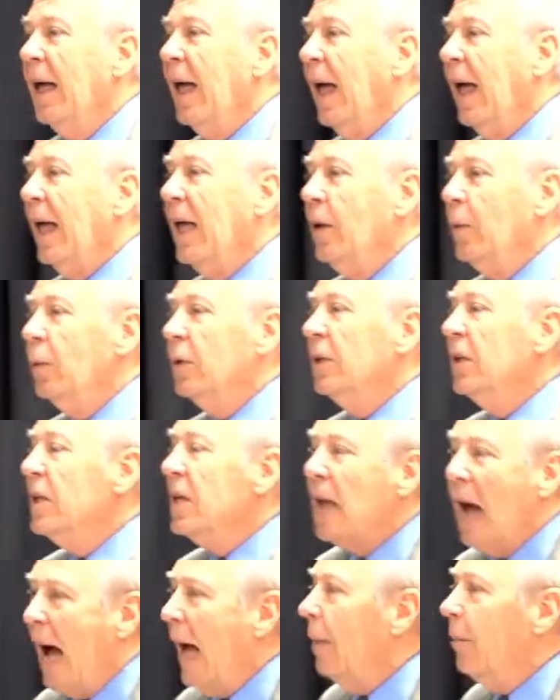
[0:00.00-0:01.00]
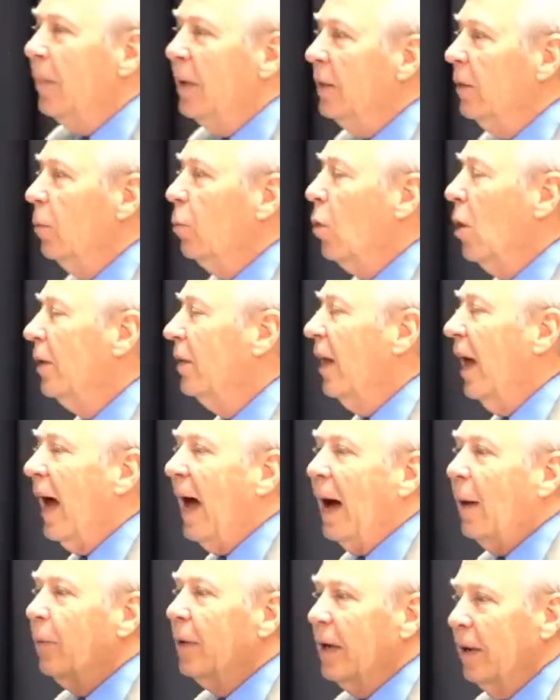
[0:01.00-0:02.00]
He would not be the one that
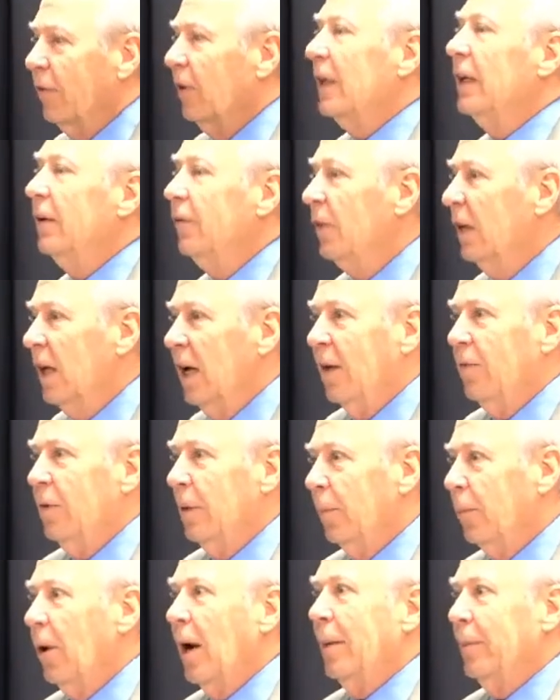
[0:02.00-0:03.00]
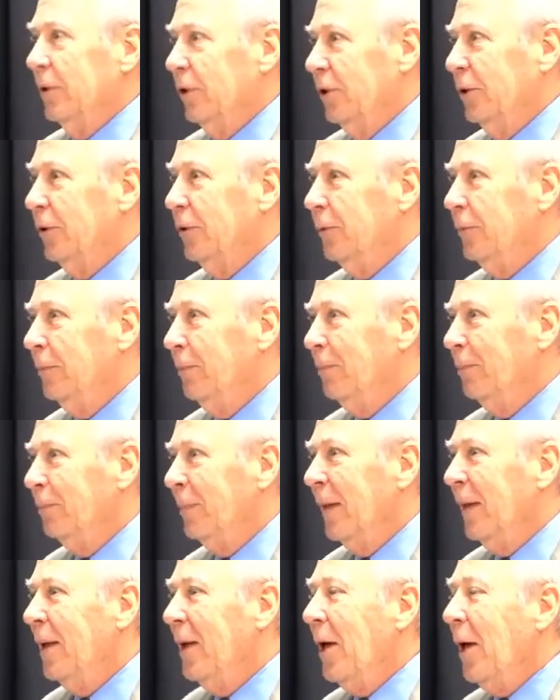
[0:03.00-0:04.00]
I would ever give the covenant promise to.
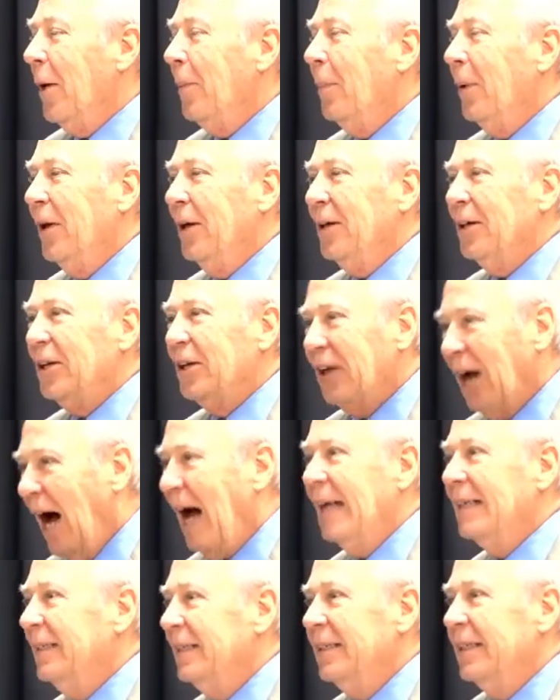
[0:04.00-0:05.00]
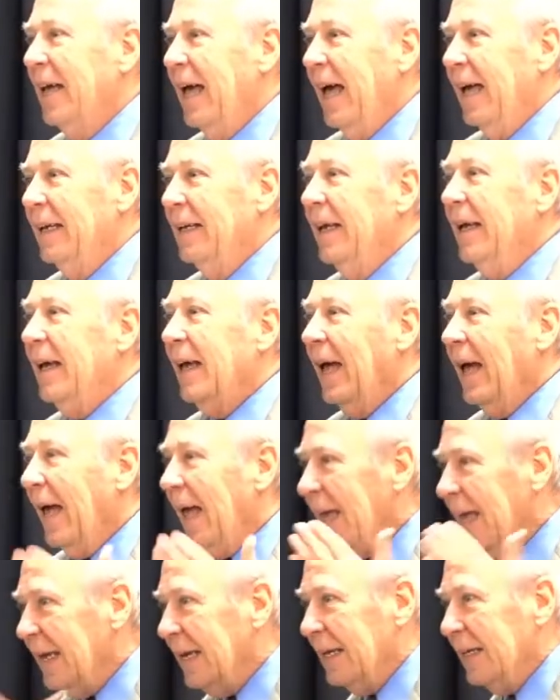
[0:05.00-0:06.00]
But God said,
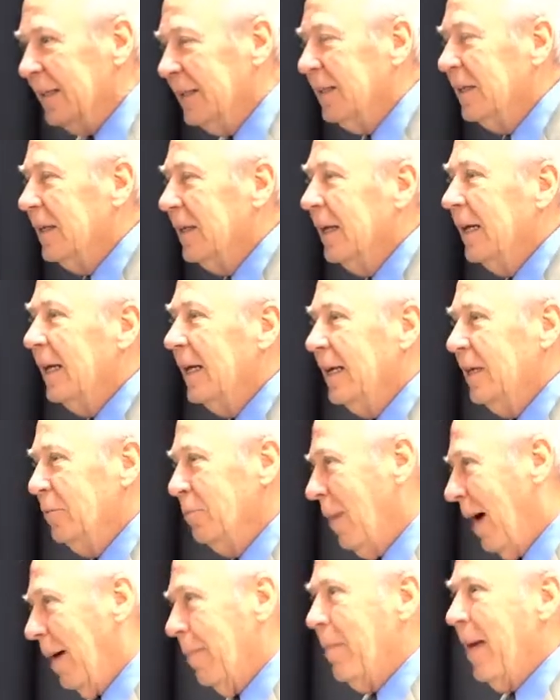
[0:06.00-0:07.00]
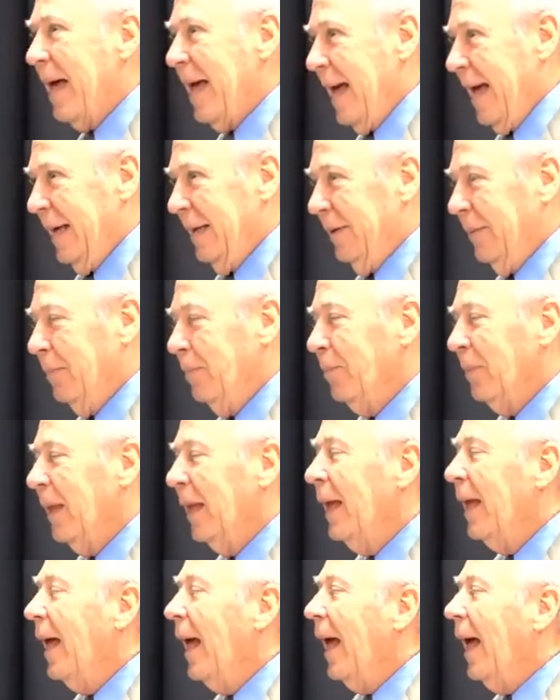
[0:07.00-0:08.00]
he's my man.
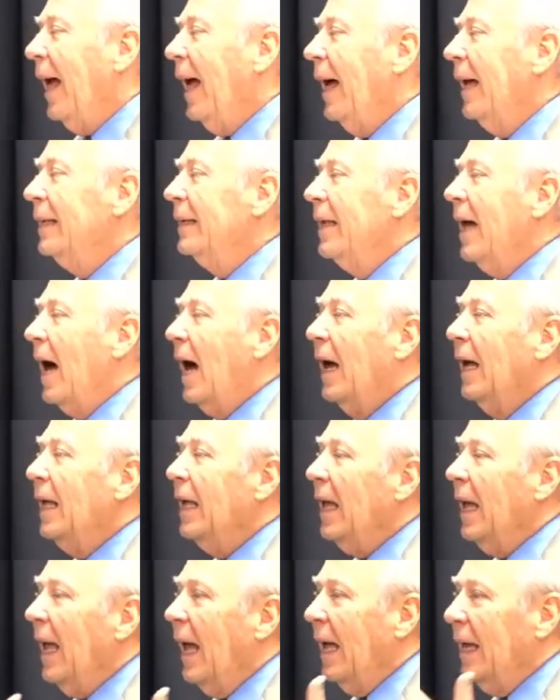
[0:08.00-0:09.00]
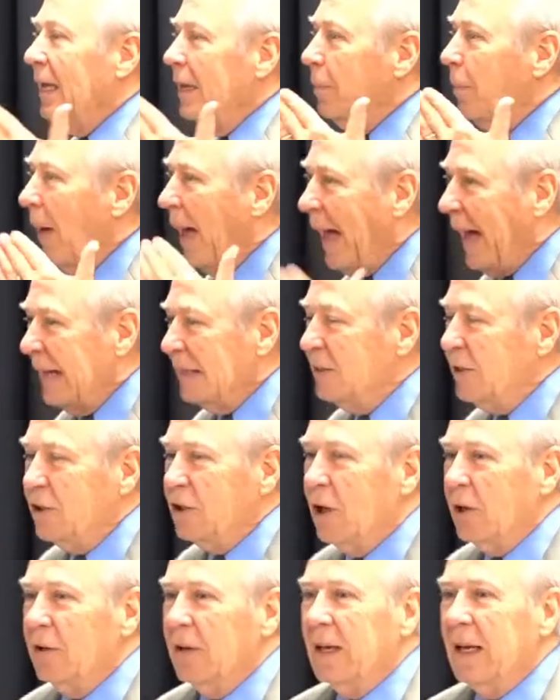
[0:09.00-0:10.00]
And he passed it
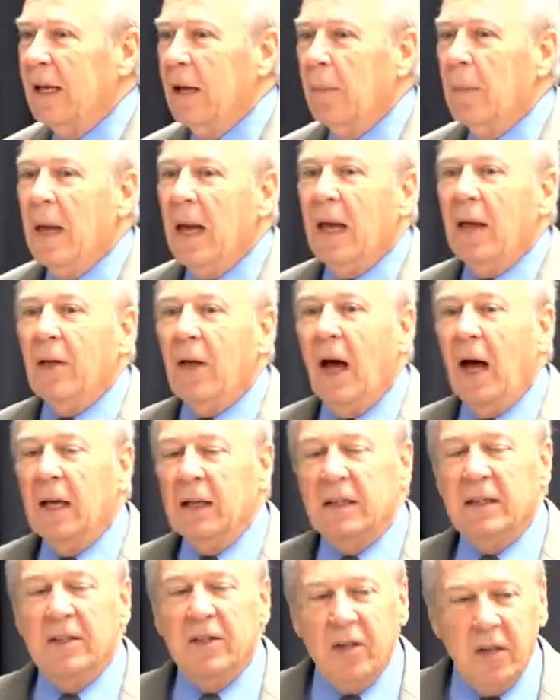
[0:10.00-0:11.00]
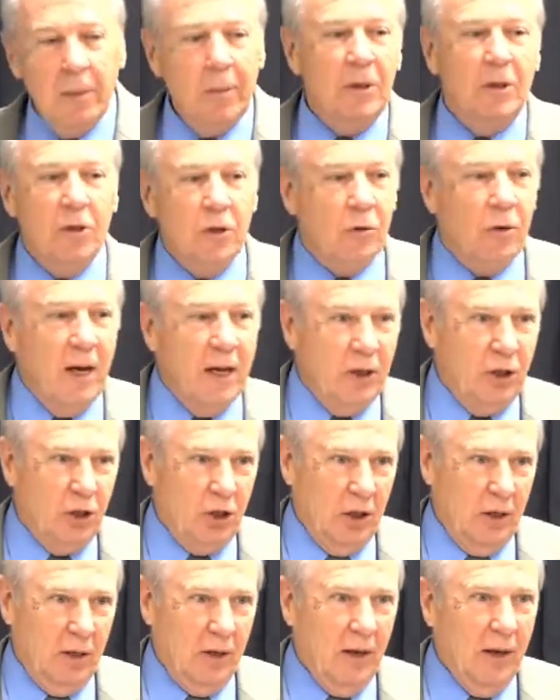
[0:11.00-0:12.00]
on to him, a
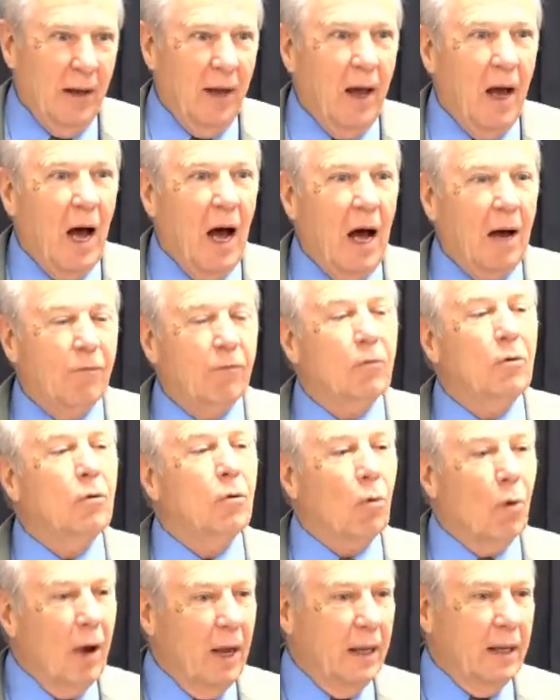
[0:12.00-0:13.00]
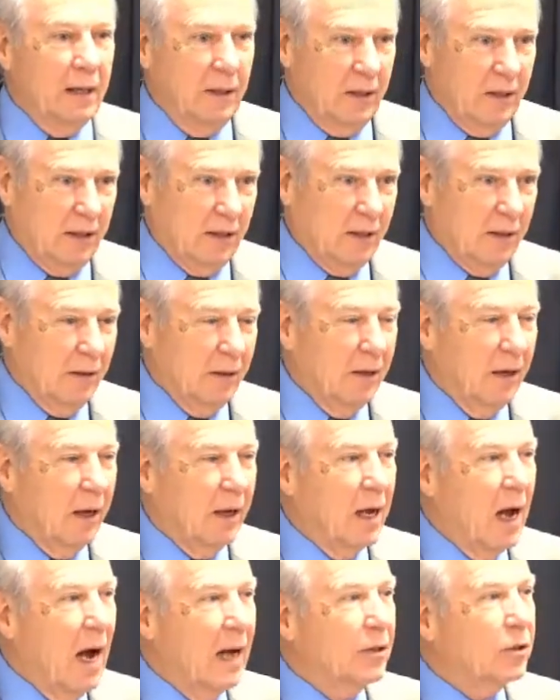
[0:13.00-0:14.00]
demonstration of grace,
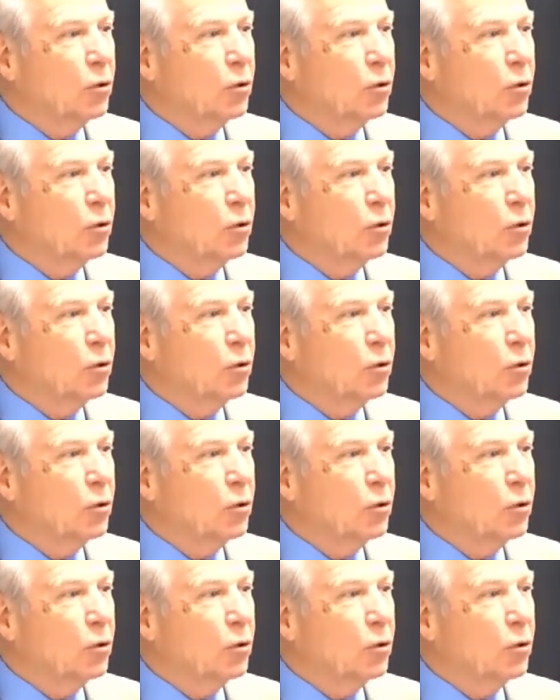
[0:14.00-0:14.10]
God's